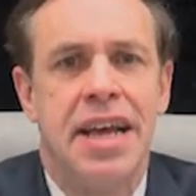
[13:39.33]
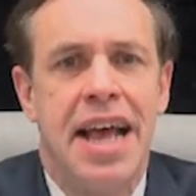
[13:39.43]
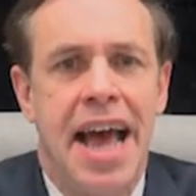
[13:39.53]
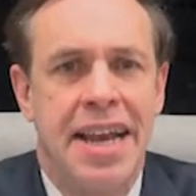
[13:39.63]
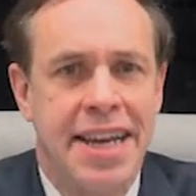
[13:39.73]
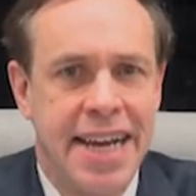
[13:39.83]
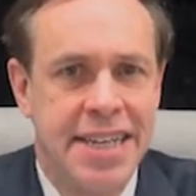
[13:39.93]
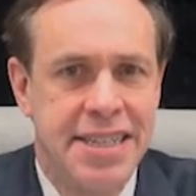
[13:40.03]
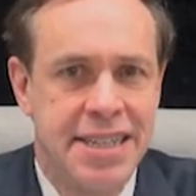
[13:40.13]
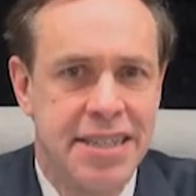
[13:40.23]
And in
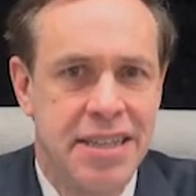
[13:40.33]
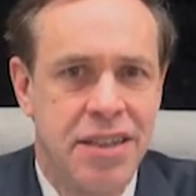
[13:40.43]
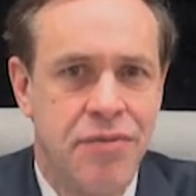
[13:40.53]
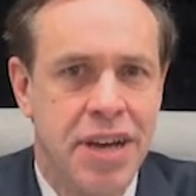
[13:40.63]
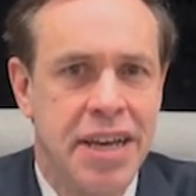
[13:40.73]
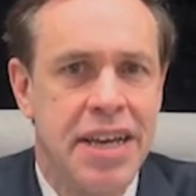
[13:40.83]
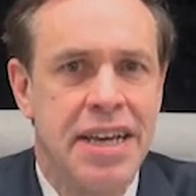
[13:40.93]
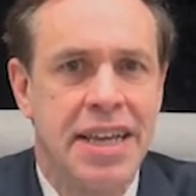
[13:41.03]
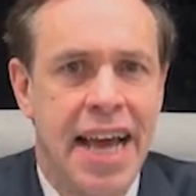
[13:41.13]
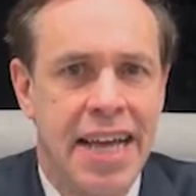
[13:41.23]
1963,
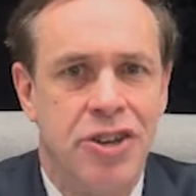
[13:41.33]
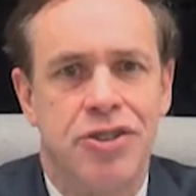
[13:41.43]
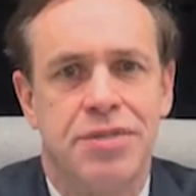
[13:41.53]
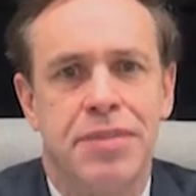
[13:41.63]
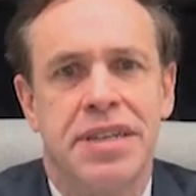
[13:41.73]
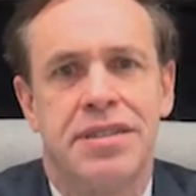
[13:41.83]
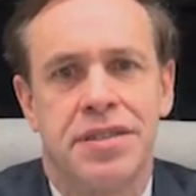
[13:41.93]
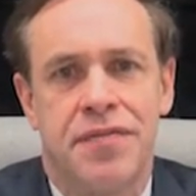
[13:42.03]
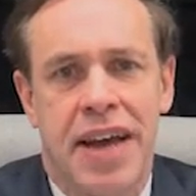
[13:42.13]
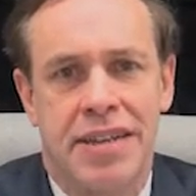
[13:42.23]
the Ender's
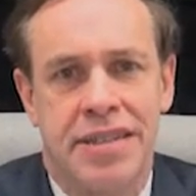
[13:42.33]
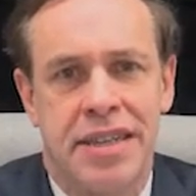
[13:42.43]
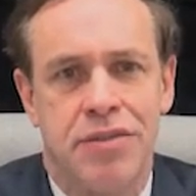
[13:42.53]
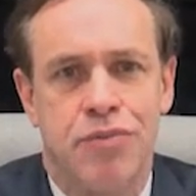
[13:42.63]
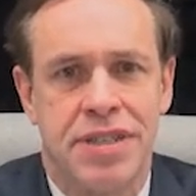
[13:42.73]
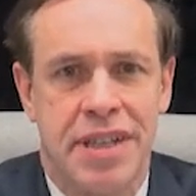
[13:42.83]
measles vaccine was